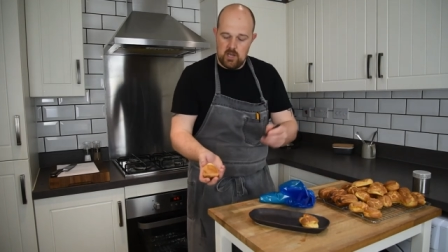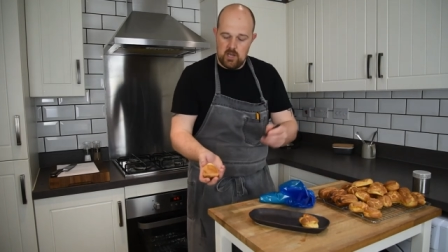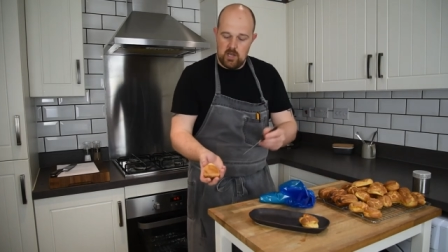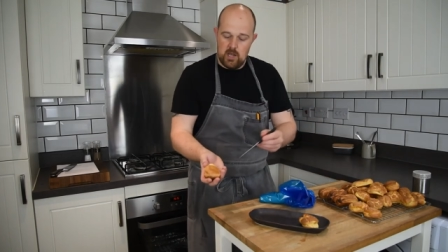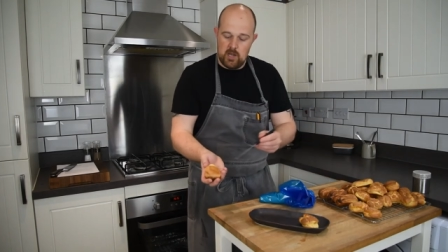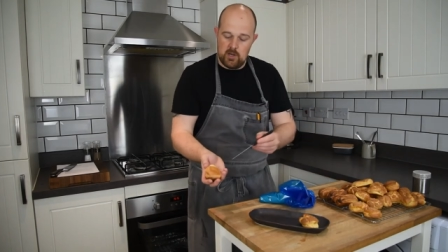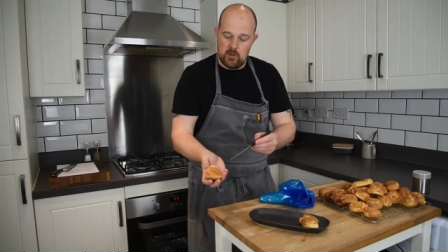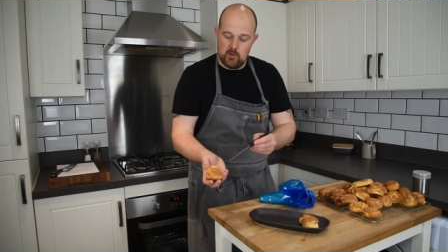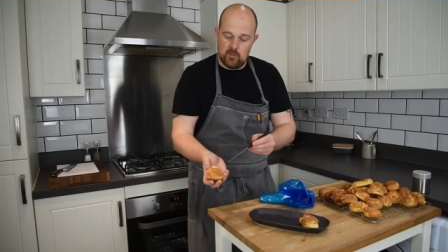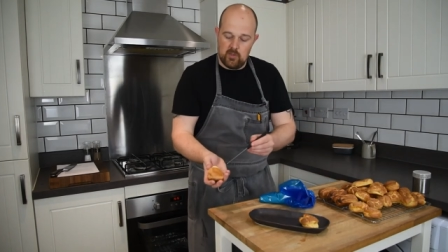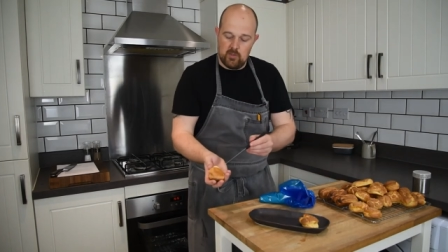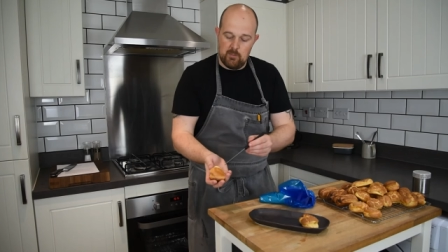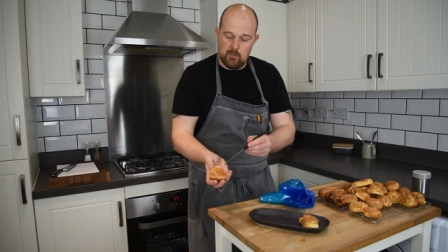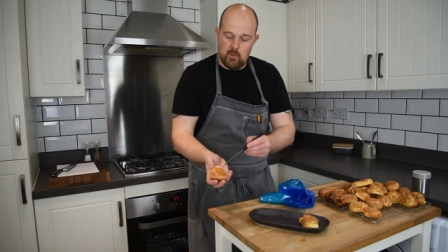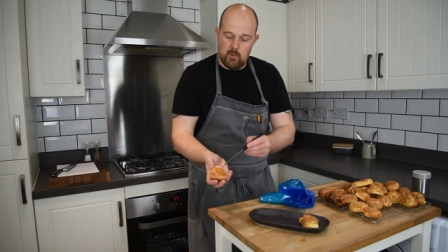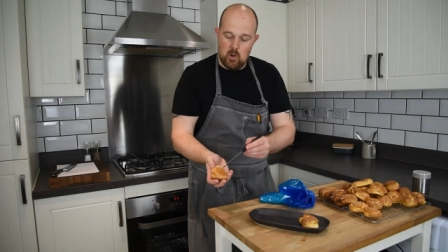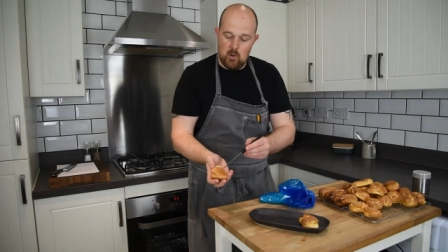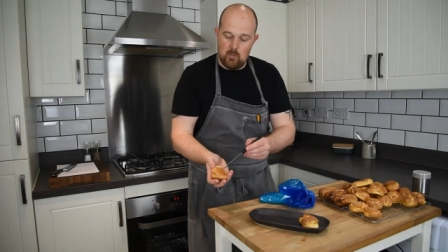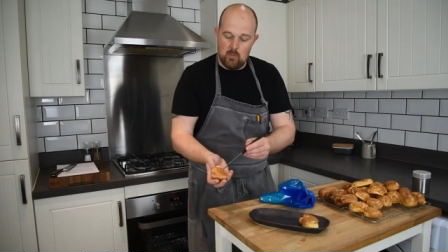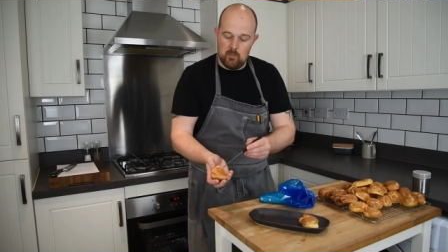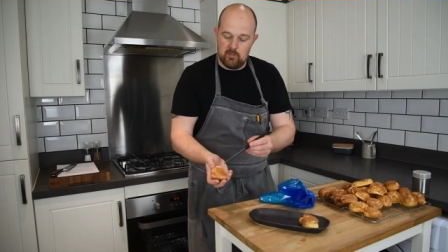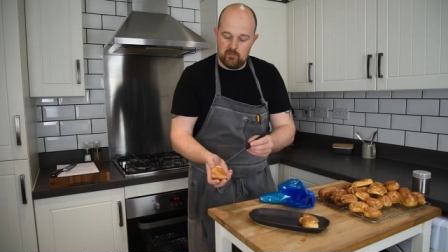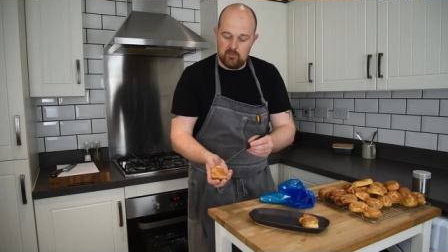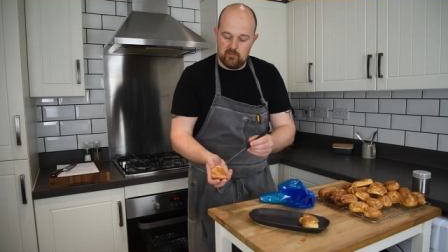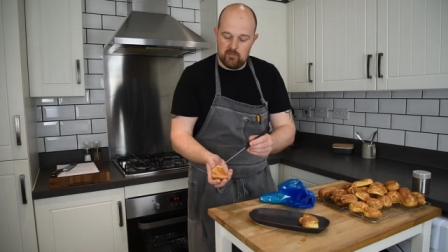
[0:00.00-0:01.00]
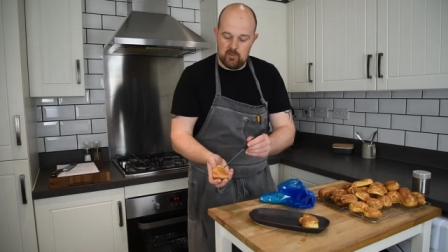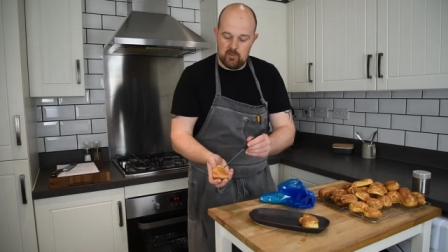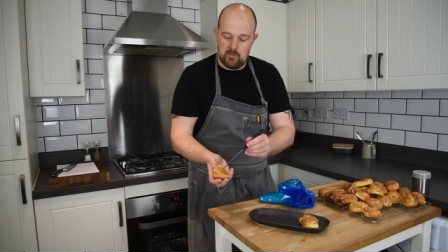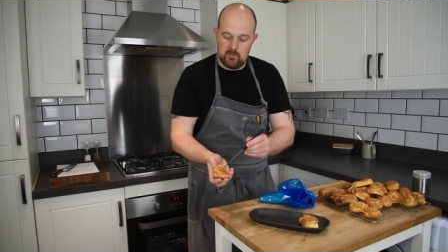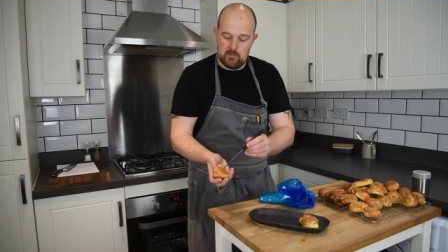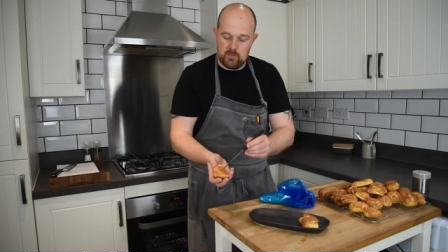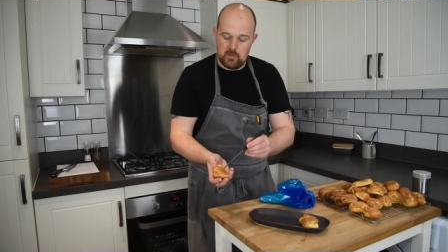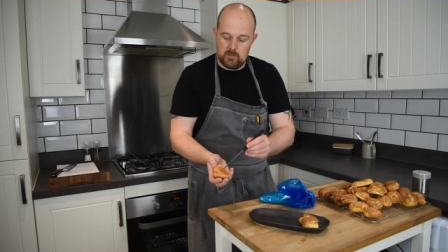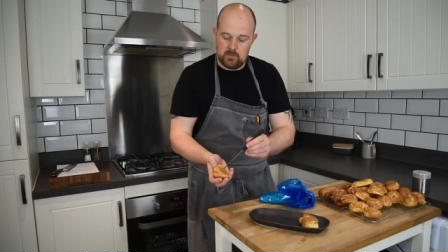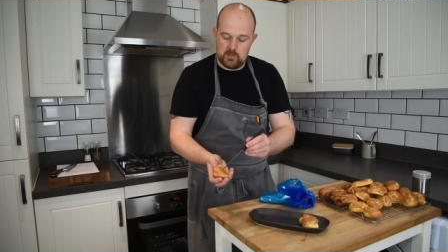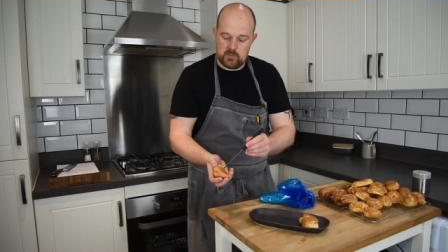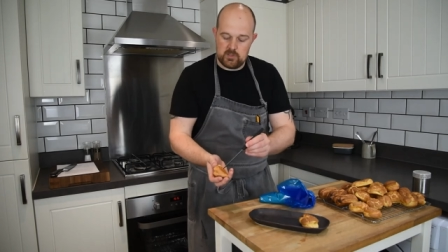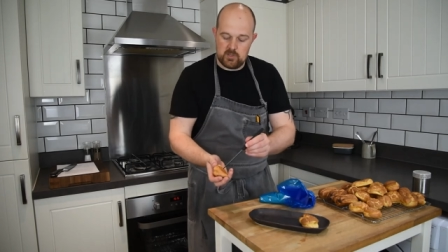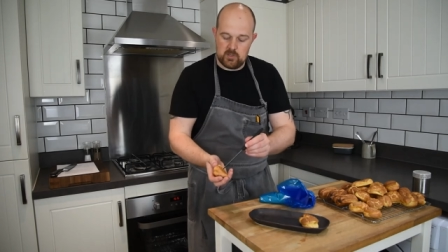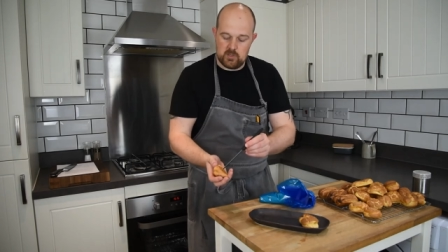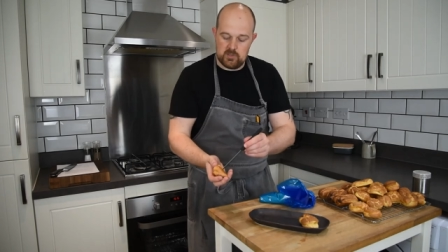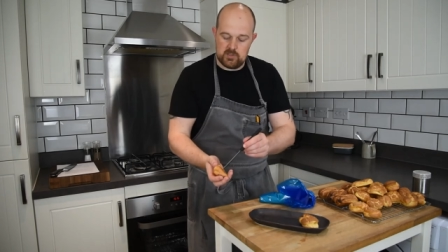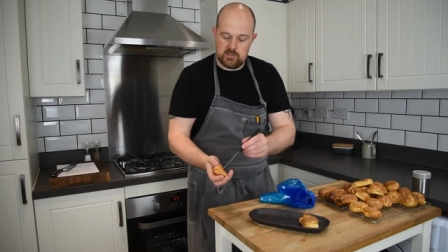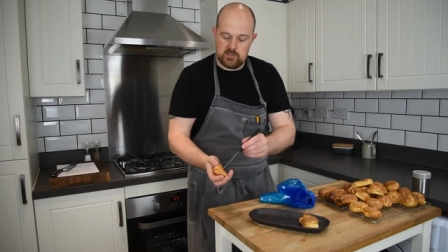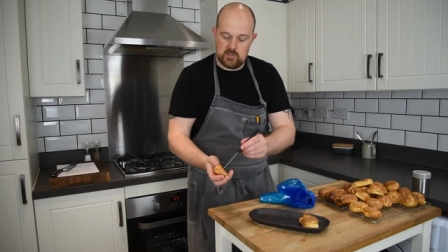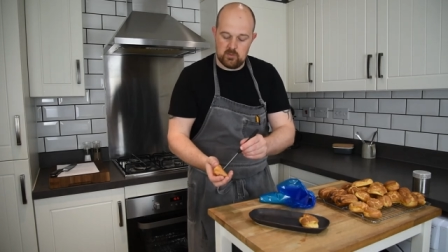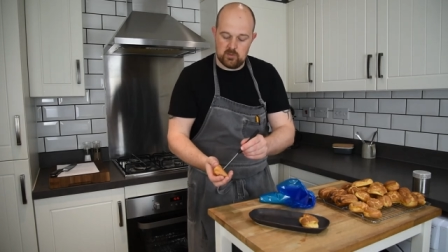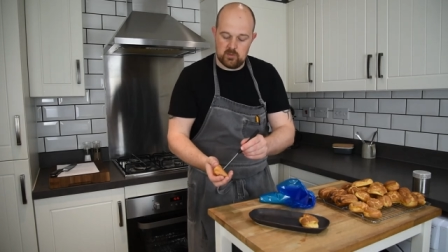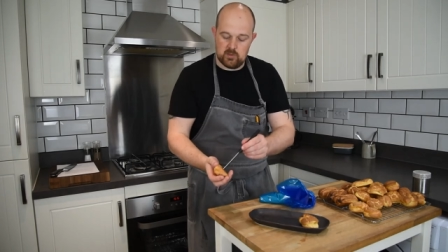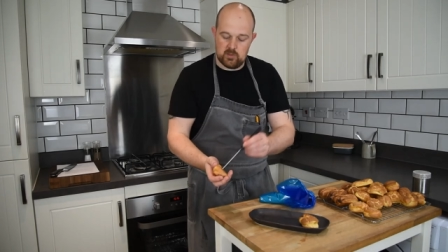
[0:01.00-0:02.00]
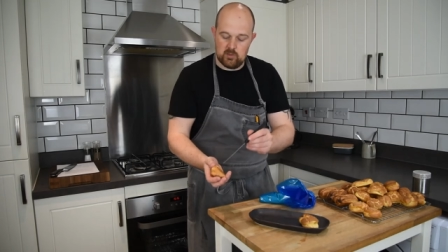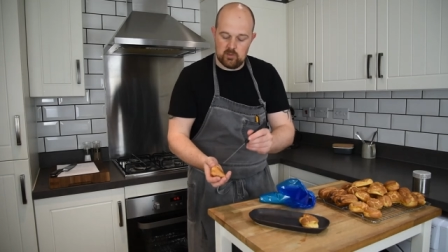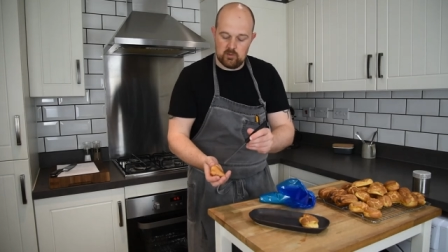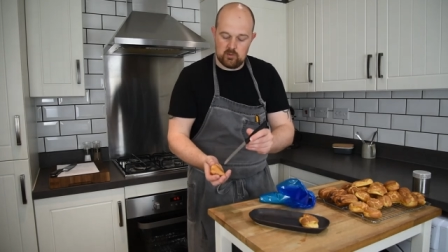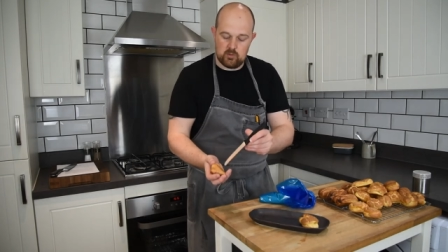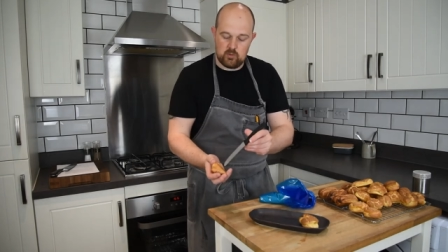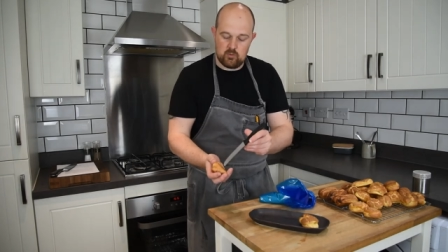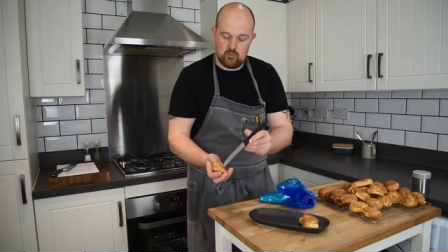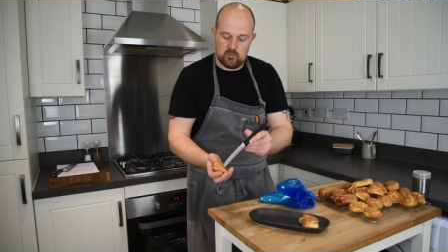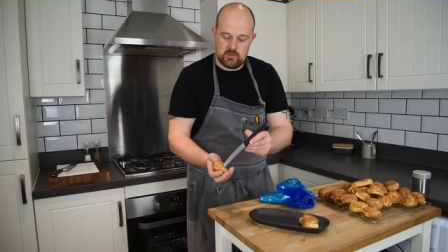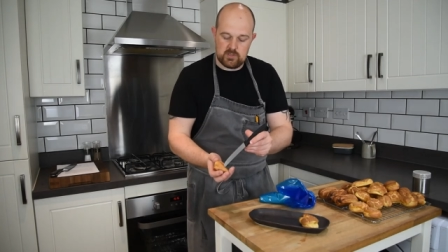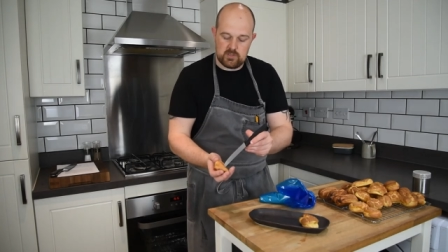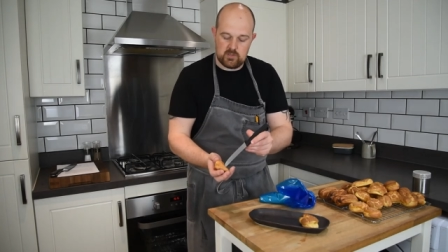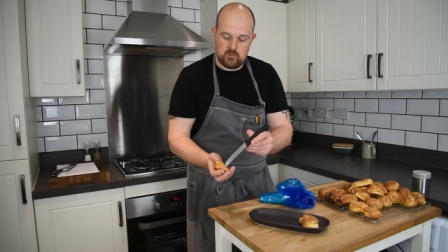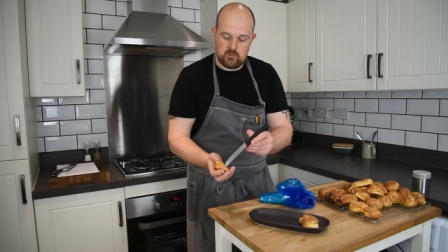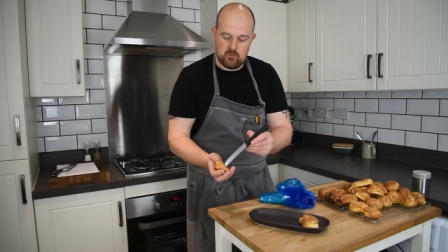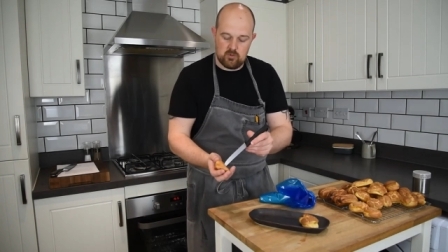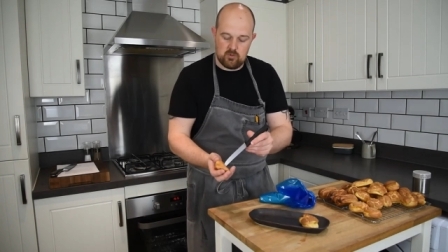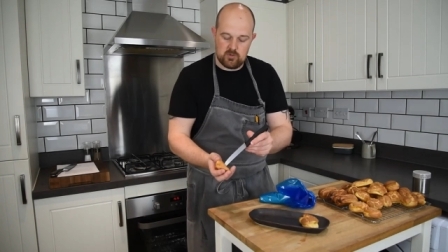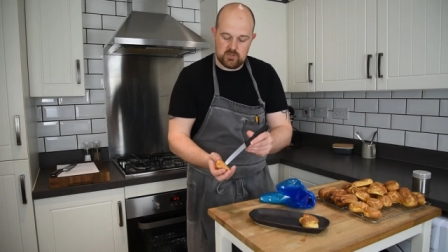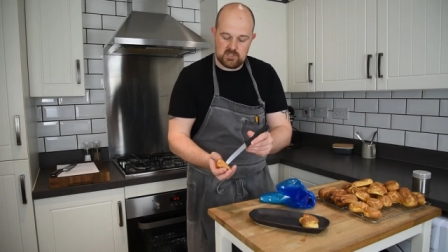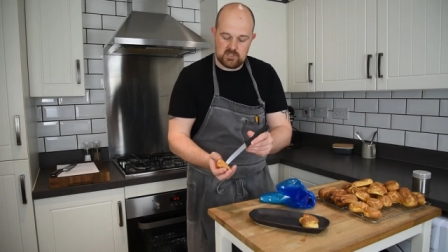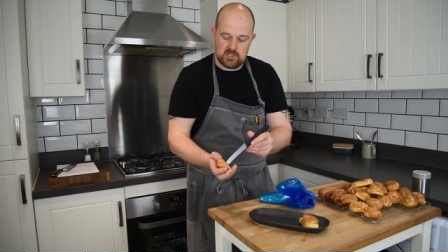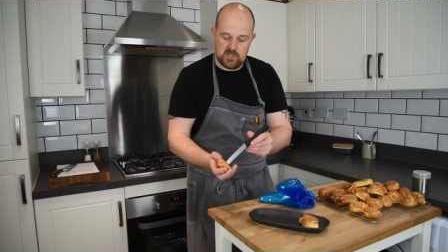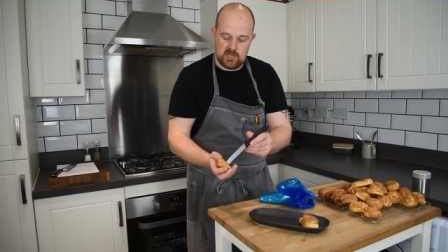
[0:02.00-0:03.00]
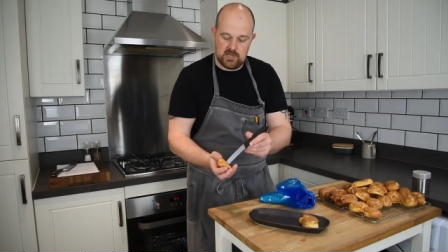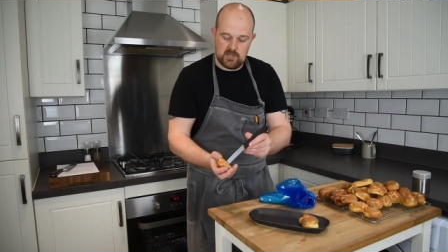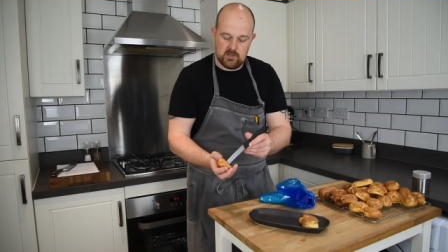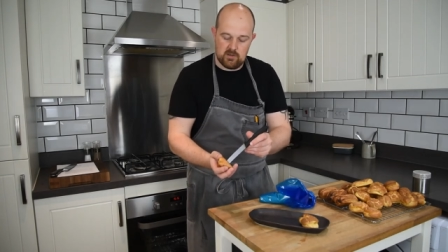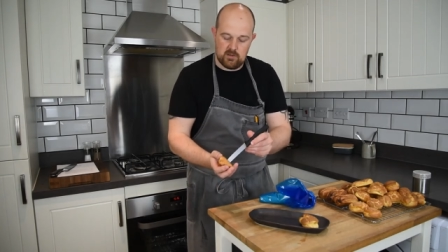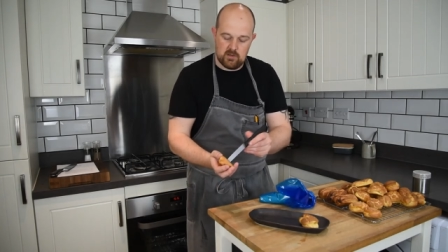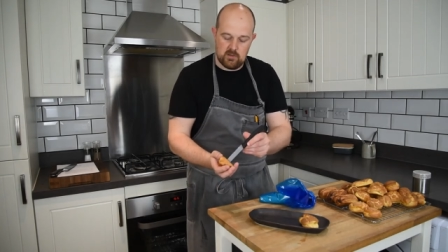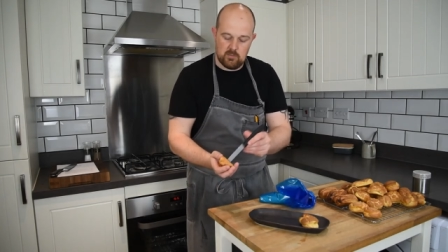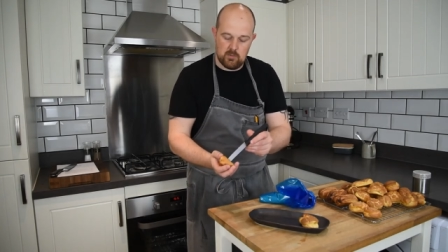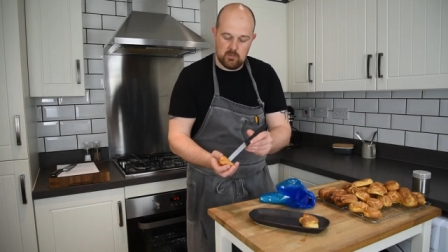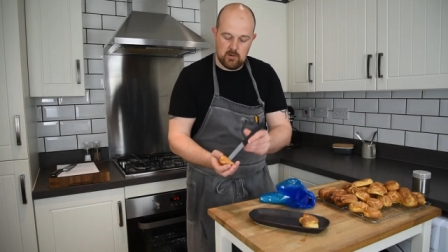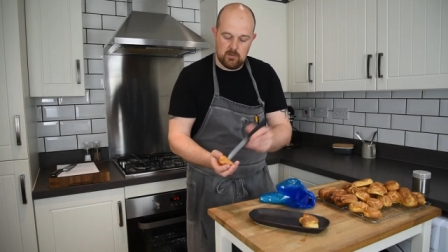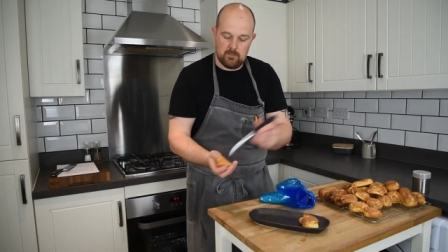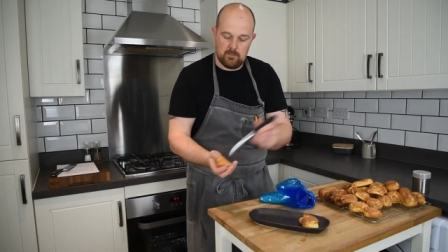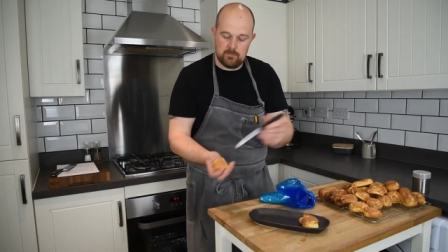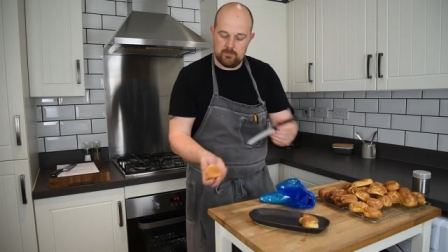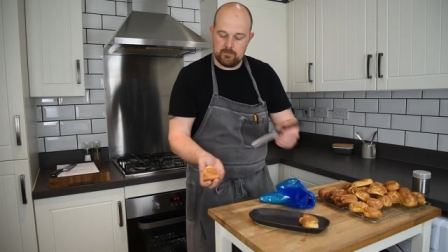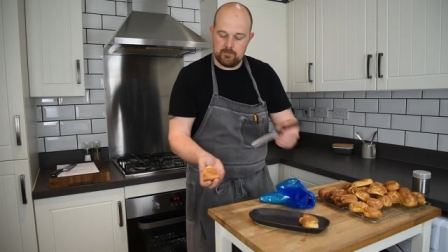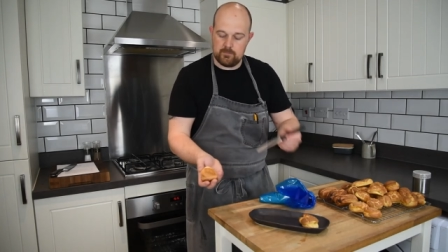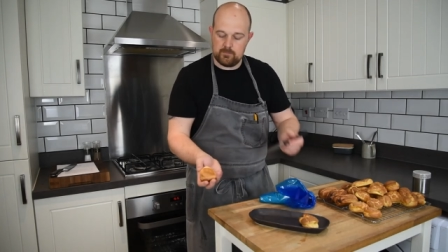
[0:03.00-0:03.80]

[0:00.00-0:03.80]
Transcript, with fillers: and on the bottom of them, I'm just going to do a little crisscross sign on the bottom